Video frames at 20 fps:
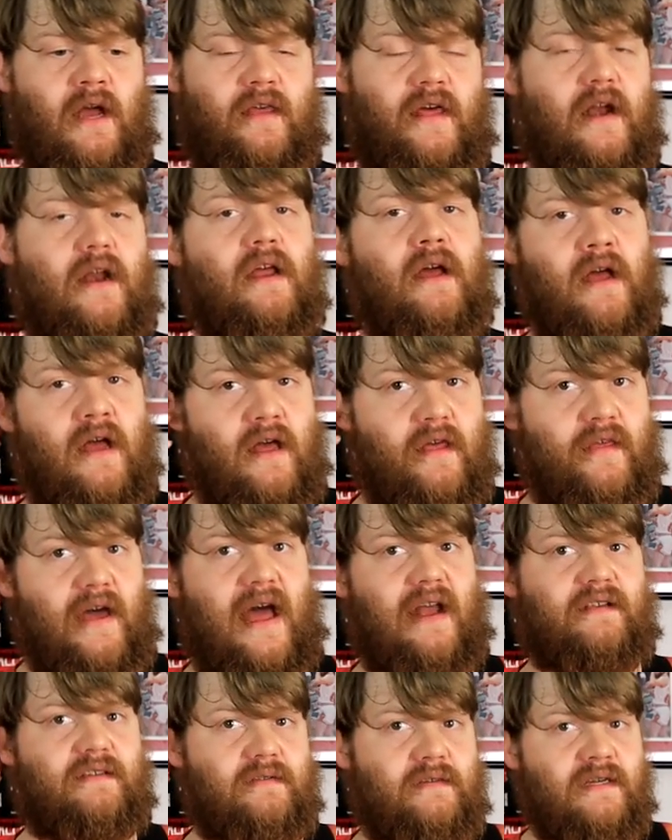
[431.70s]
that
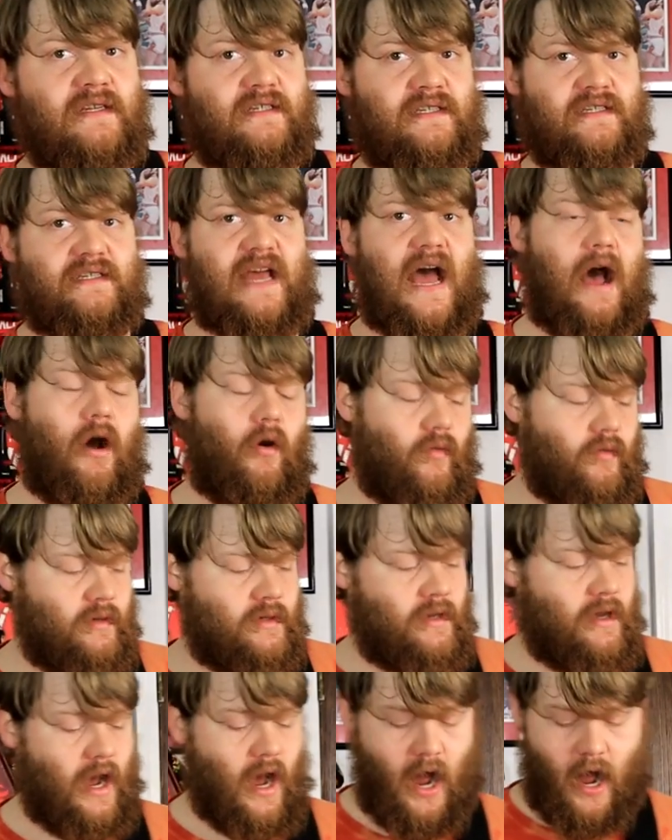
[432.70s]
that sound.
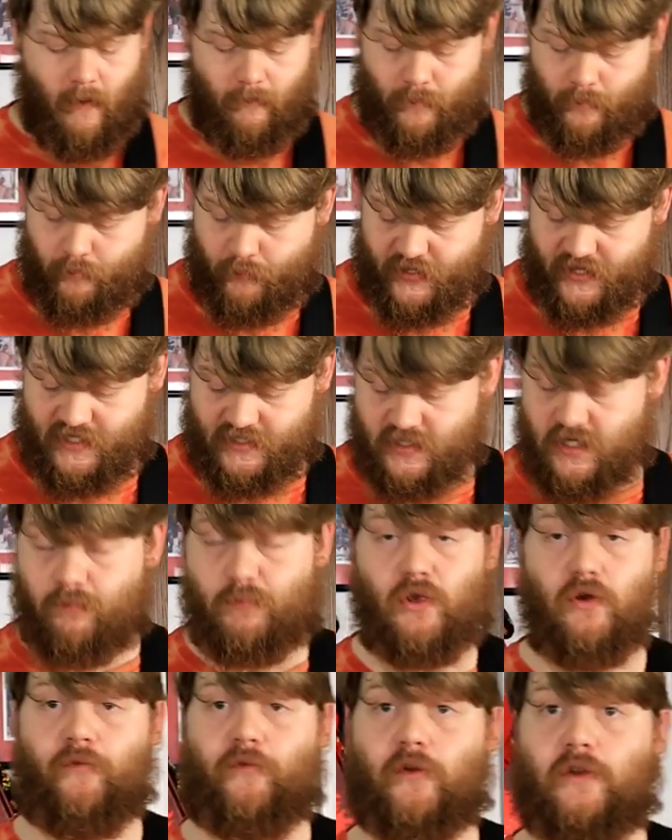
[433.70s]
Um, but this is a
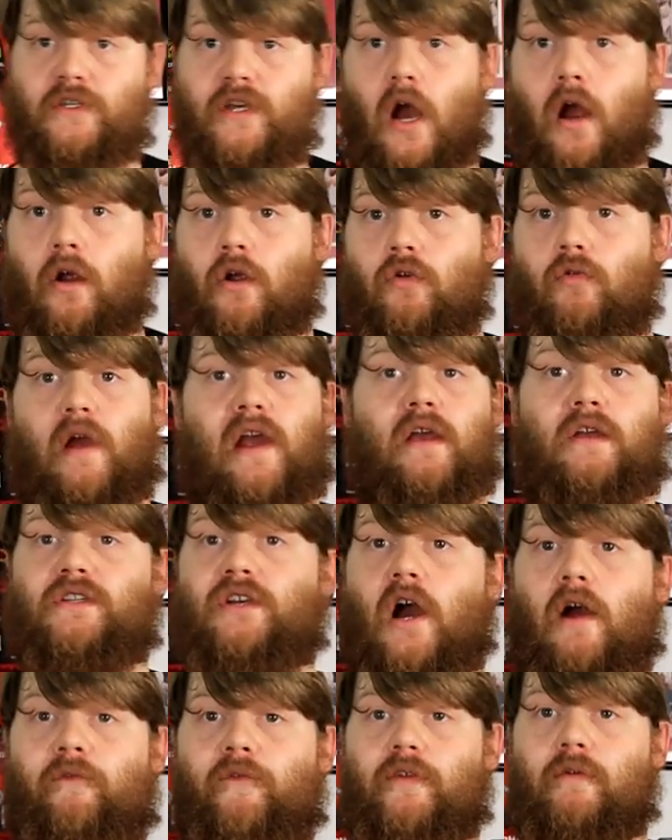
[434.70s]
beautiful guitar. Great
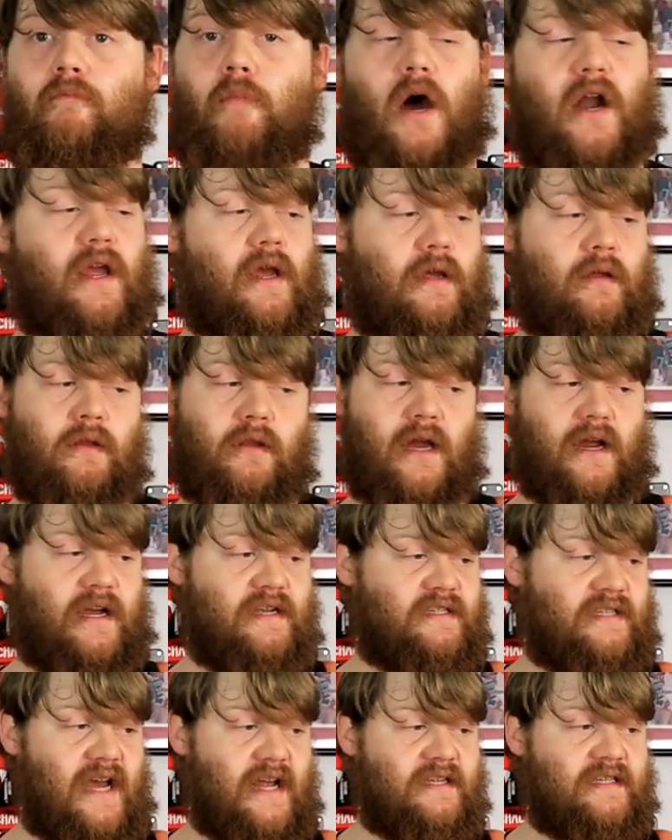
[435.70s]
guitar for the money. Like I
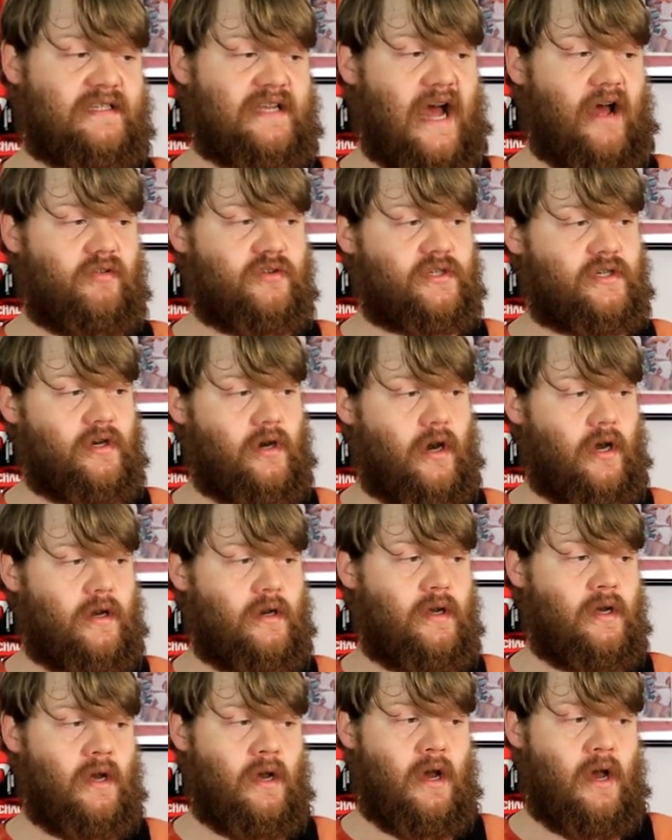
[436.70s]
said, sounds good.
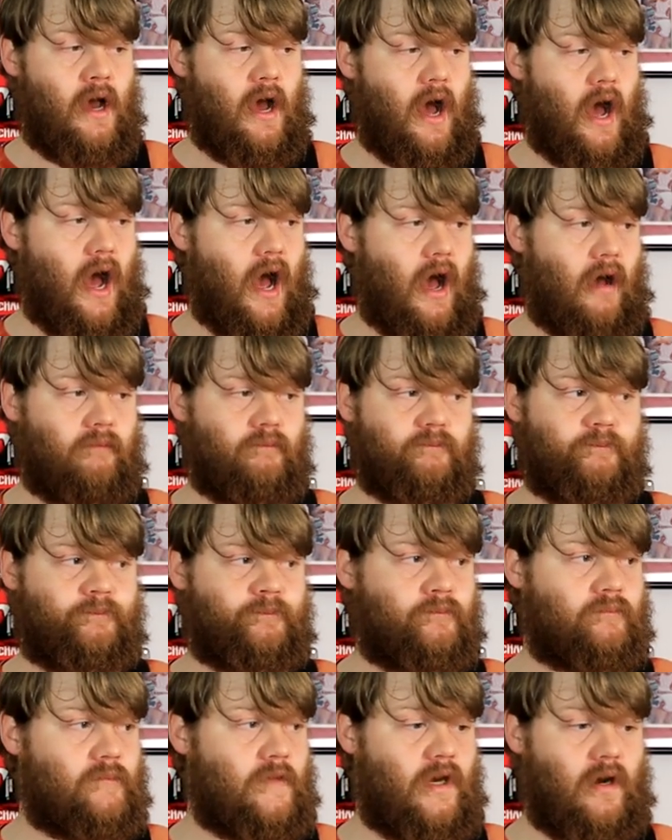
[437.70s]
Um,
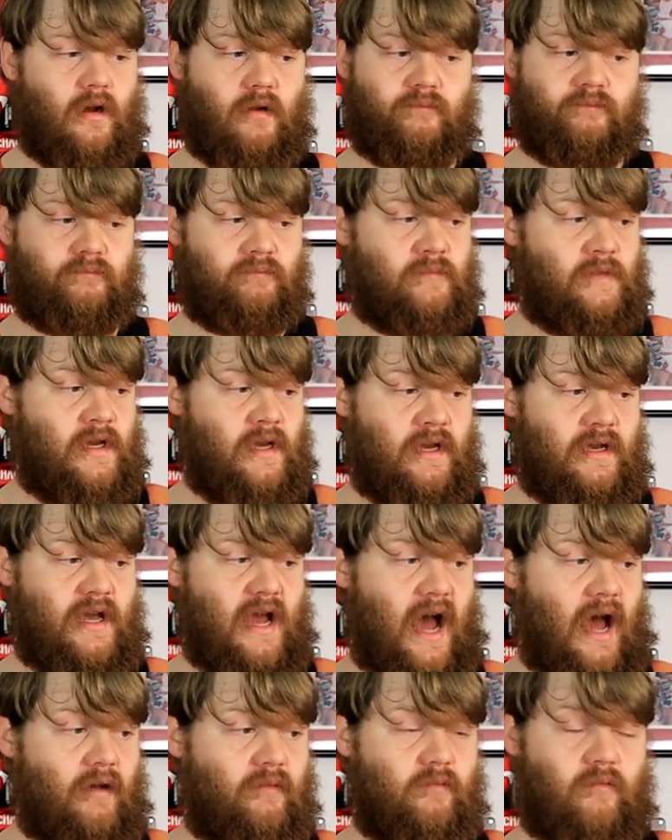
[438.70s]
you know,
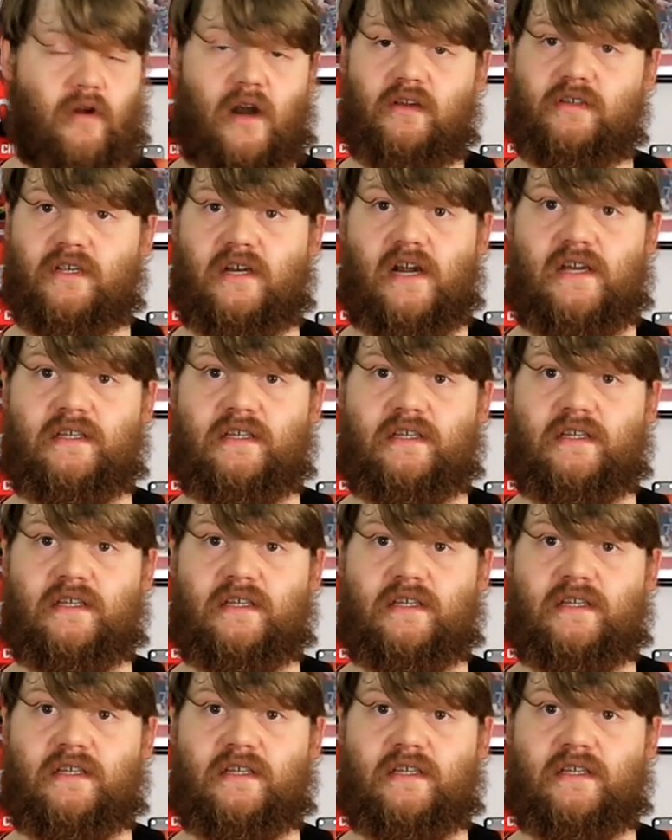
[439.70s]
yeah. What else can